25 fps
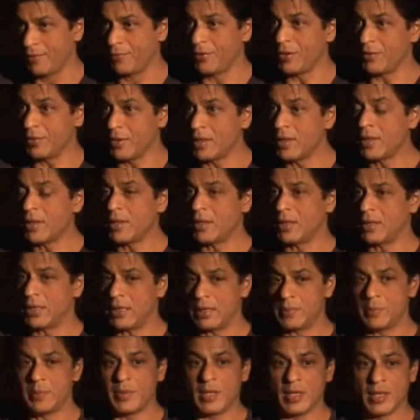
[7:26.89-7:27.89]
We were
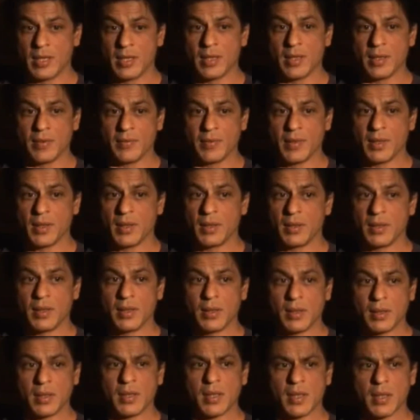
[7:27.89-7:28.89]

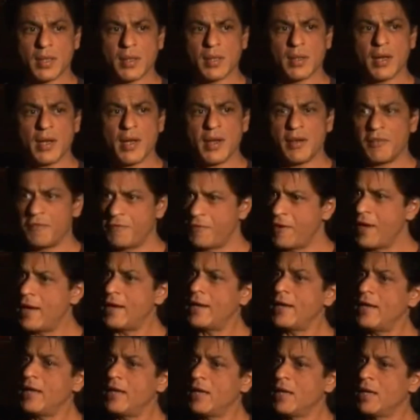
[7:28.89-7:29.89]
a
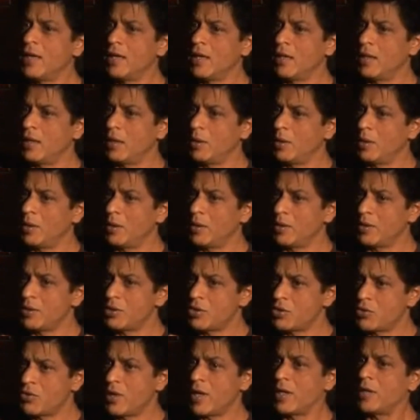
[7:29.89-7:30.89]
fairly
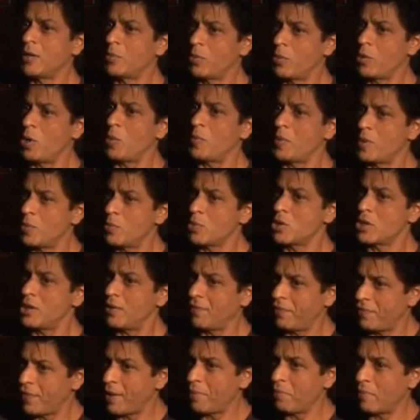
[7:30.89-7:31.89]
strict, proper
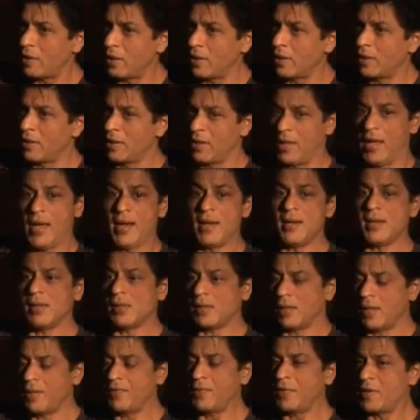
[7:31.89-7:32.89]
Muslim family, and
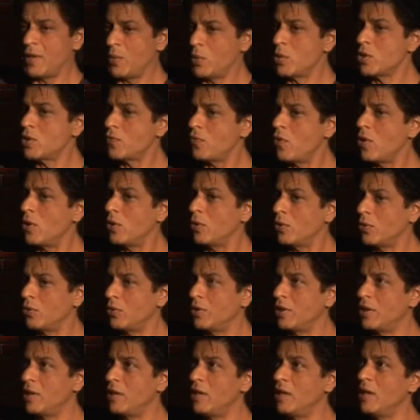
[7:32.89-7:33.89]
everything was followed
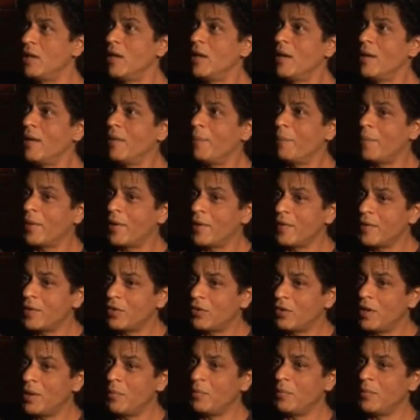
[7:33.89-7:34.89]
to the T. But in the
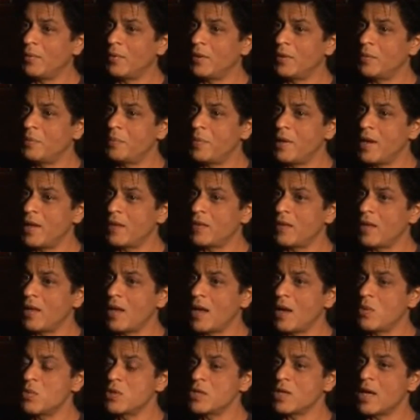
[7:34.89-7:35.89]
same breath,
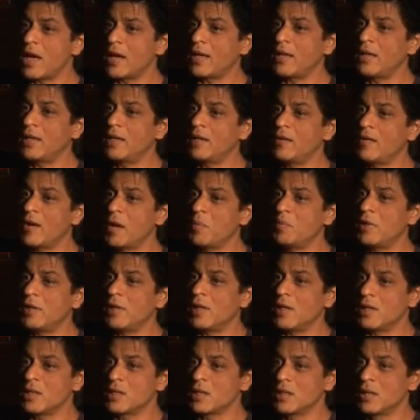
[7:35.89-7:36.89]
I was acting in Ram
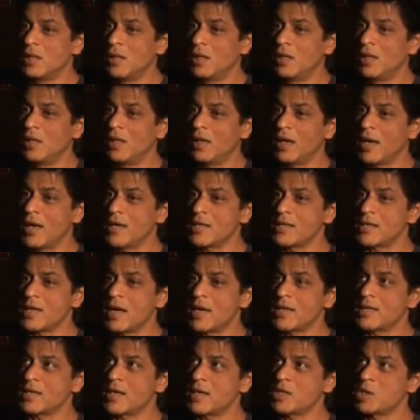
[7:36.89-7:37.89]
Leelas
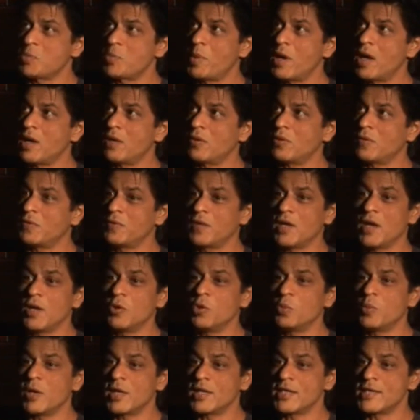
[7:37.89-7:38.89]
as part of the
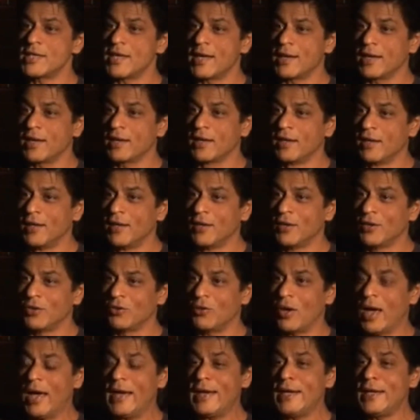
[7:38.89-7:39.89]
Hanuman Sena.
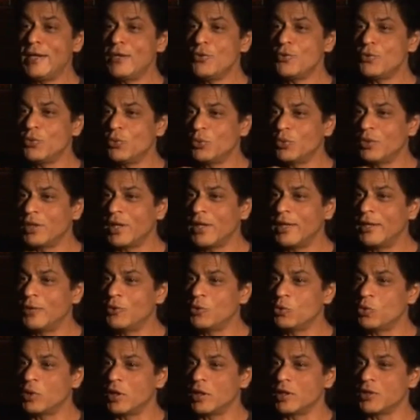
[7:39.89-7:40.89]
So I knew the
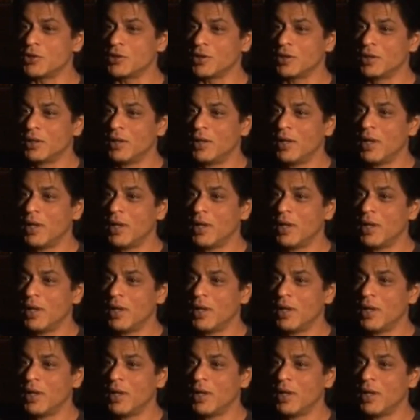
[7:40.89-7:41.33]
Hindu culture.